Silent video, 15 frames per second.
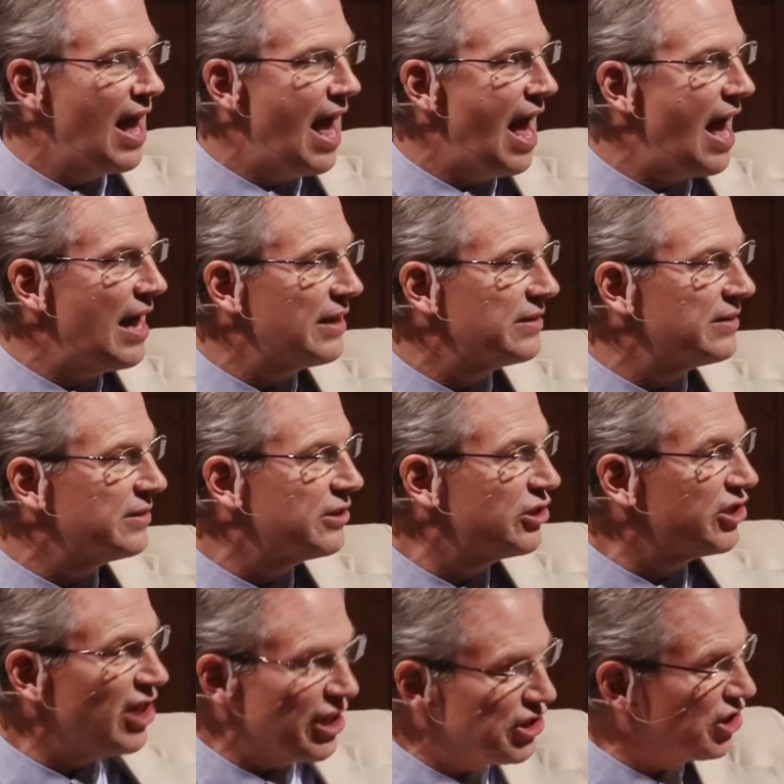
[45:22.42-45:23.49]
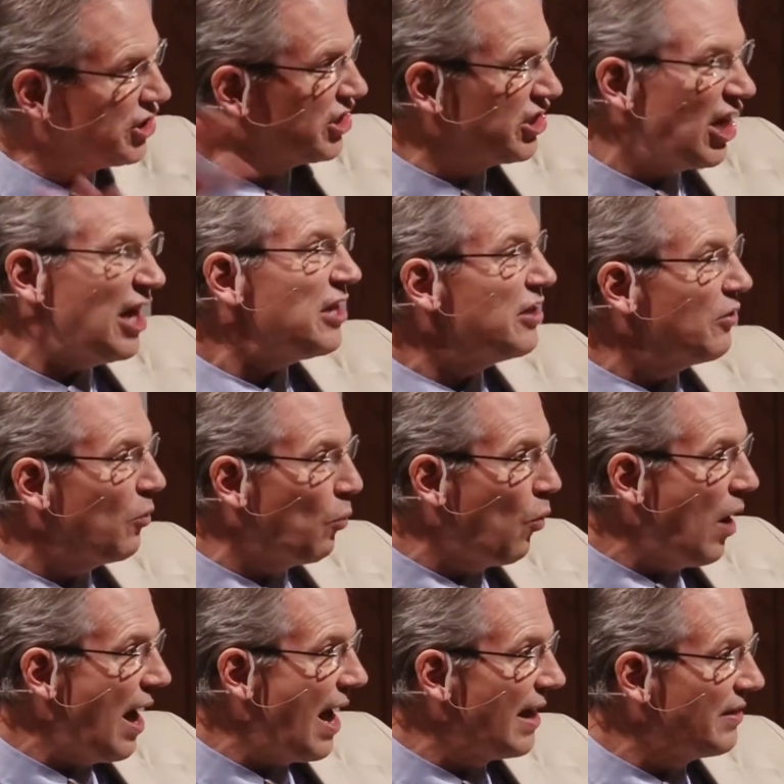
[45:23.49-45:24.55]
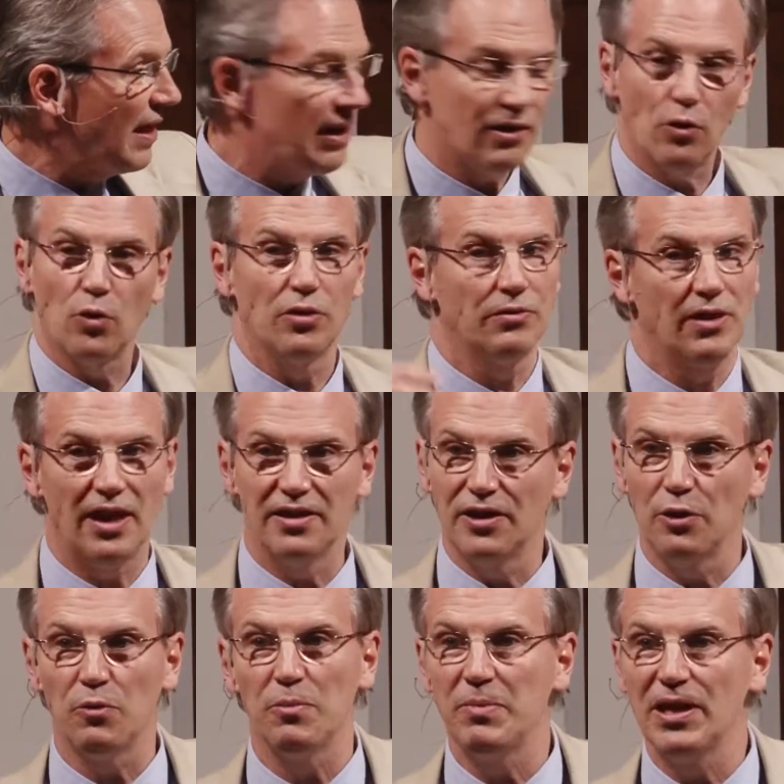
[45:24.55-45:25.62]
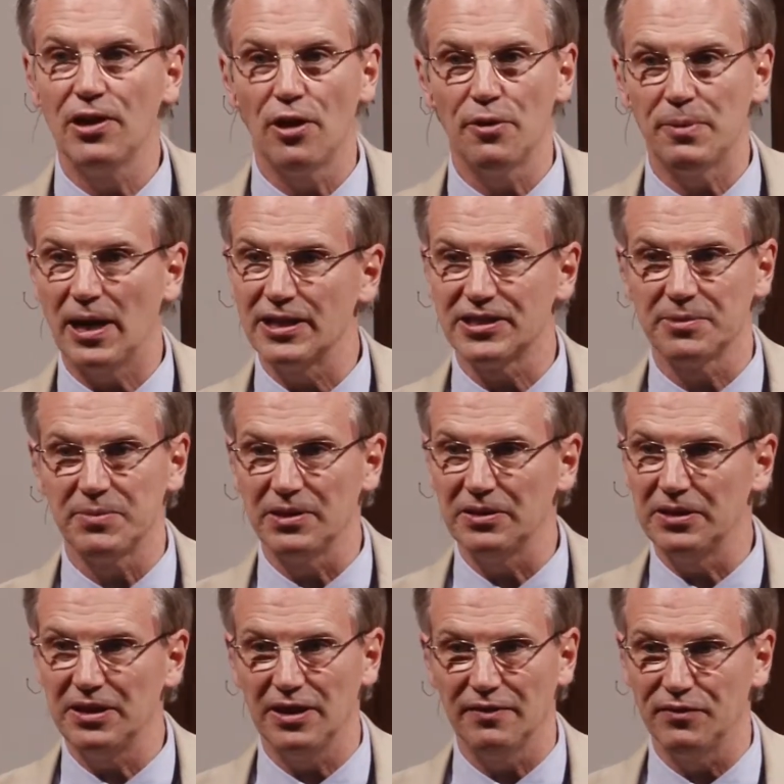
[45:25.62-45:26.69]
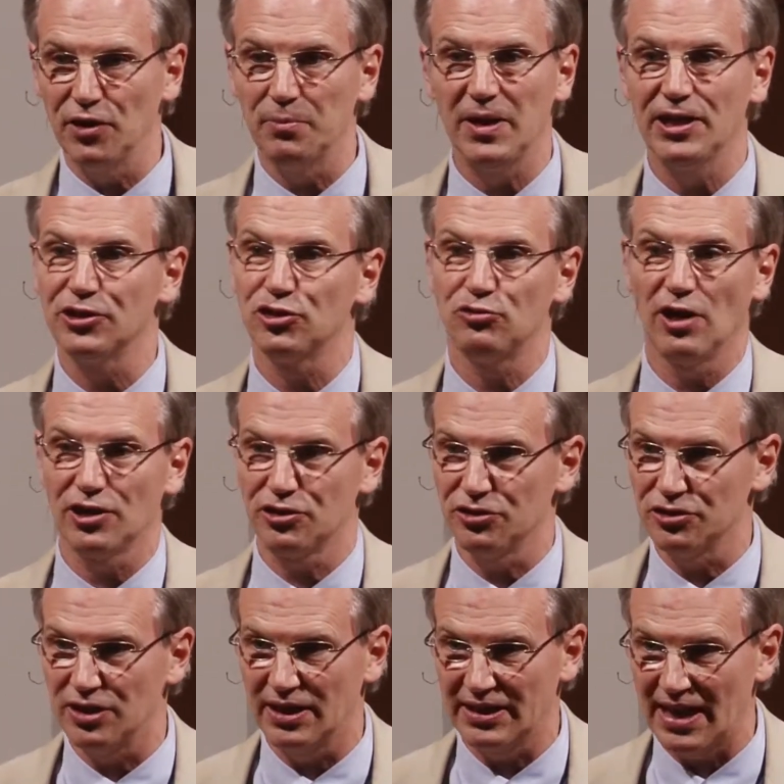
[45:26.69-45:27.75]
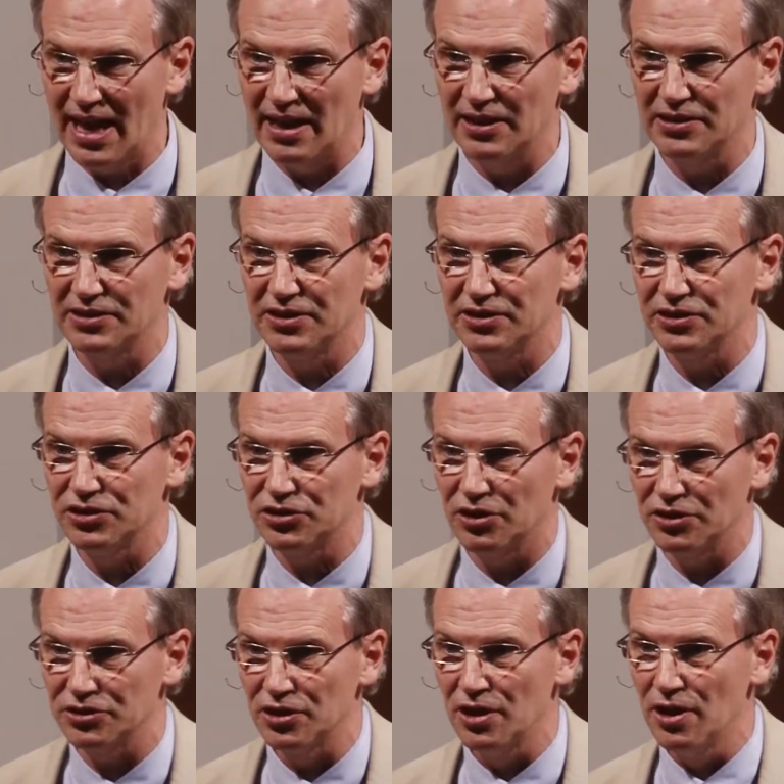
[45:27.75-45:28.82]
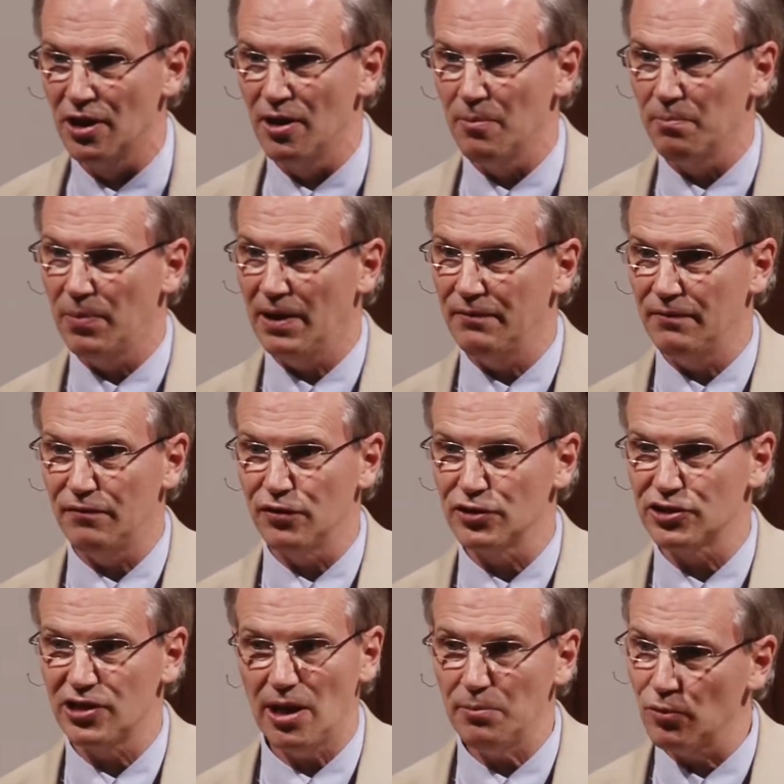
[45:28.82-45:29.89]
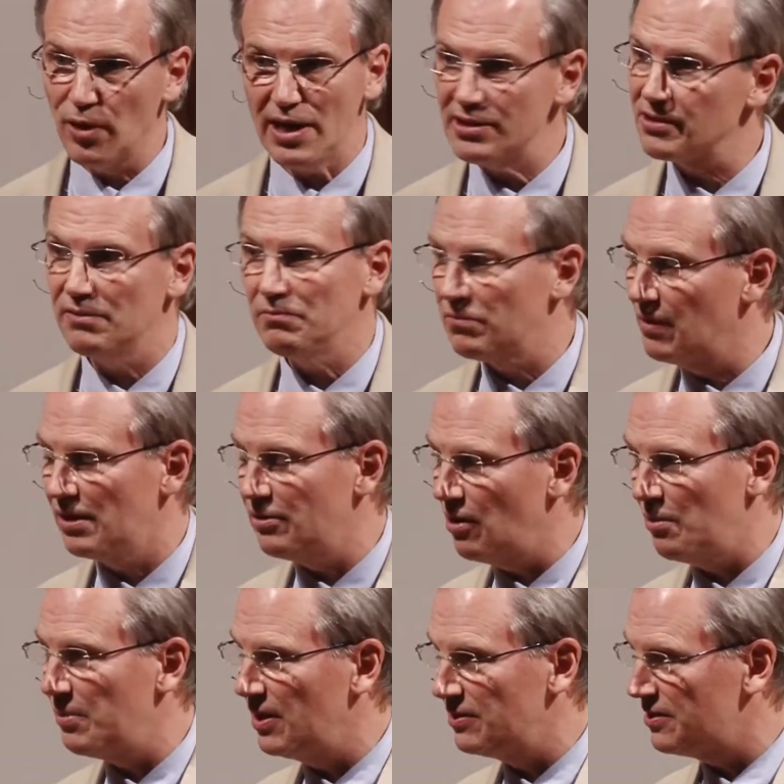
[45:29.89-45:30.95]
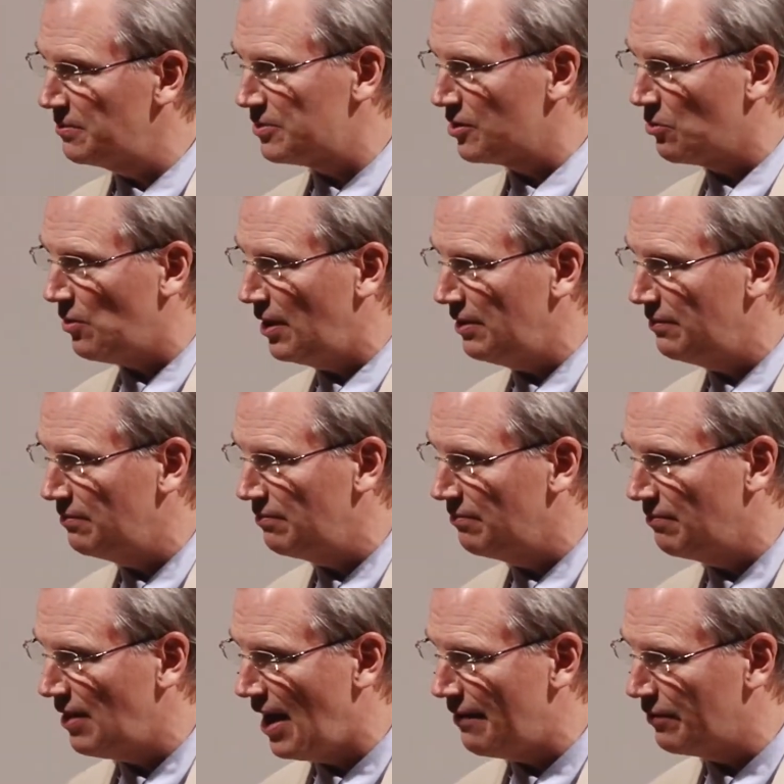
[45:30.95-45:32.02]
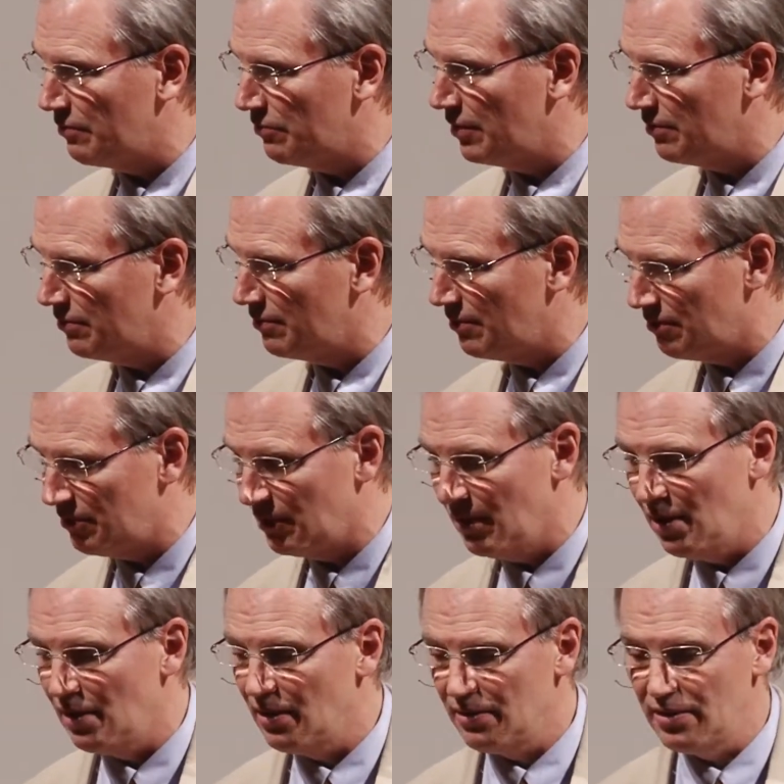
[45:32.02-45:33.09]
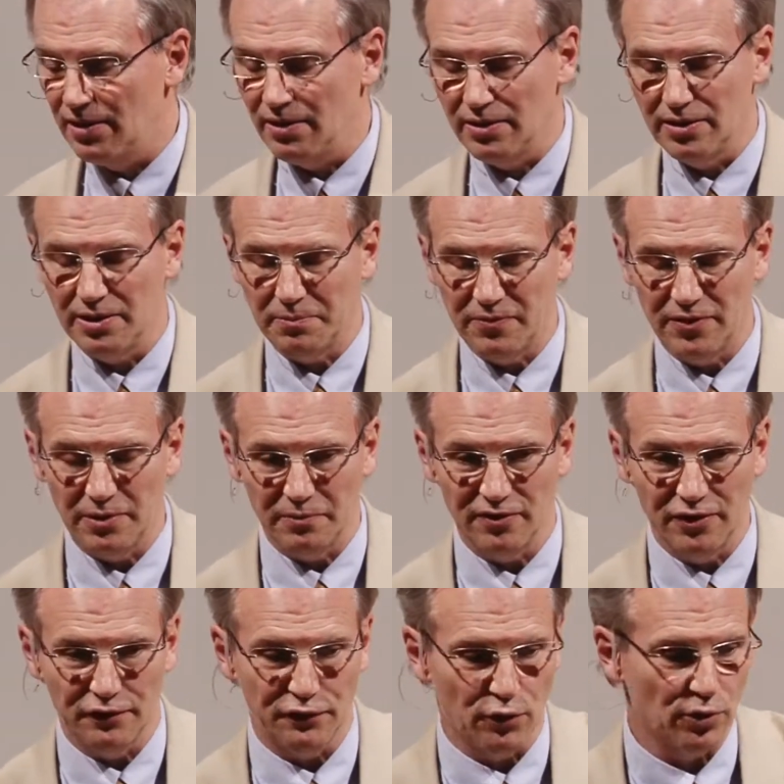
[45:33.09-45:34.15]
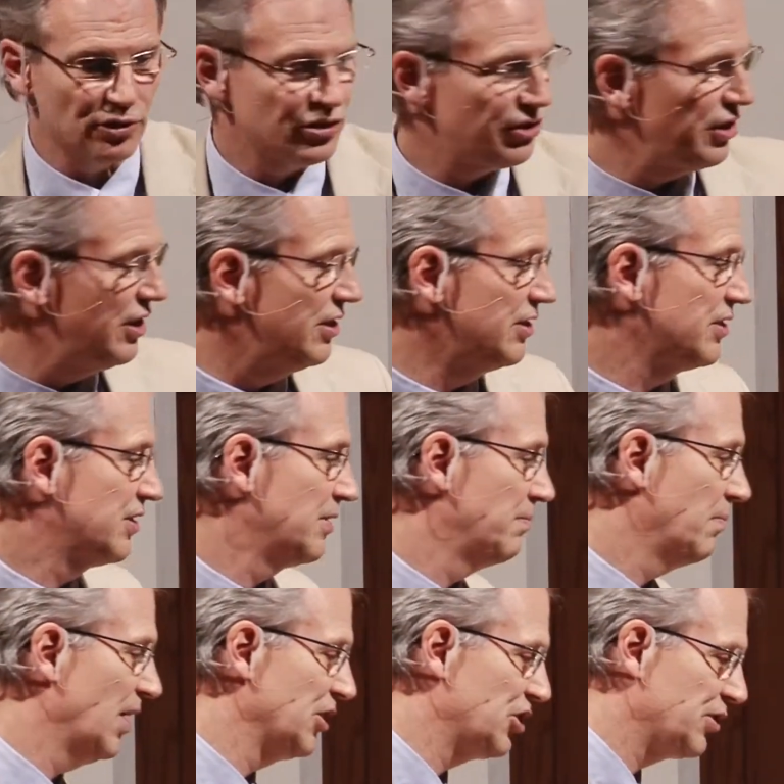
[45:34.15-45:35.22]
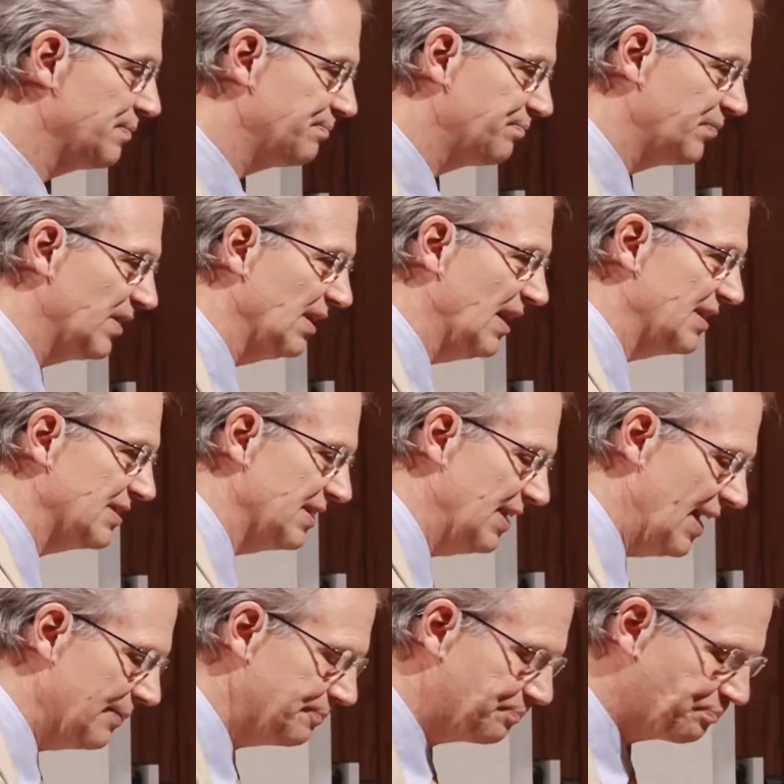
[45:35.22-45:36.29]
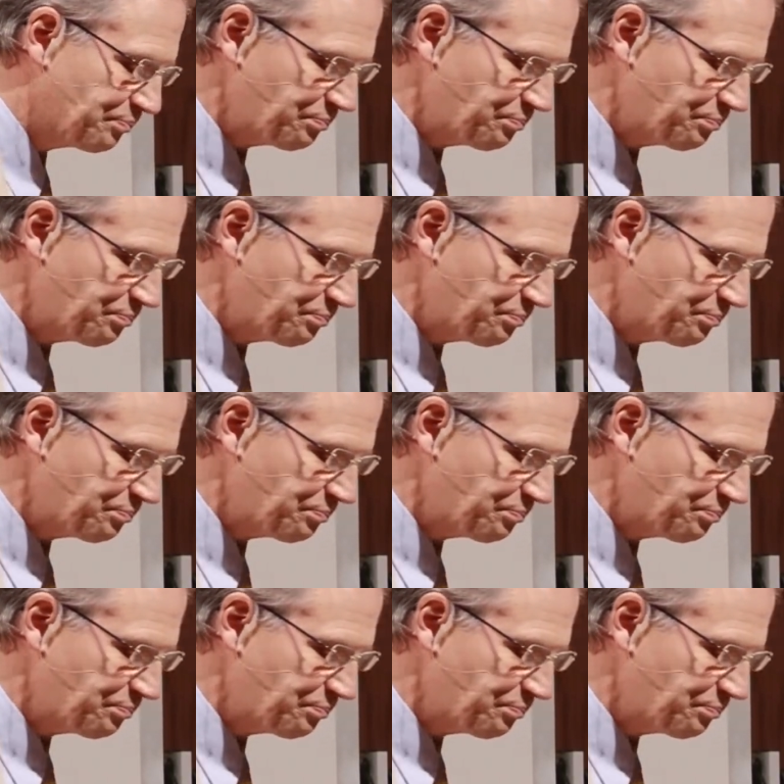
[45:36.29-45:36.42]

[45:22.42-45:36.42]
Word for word: at such a sudden way that, that there would be no possibility of there being structures like galaxies and stars. But for some reason that nobody seems to quite have a, the, the, the, the force is much less than that.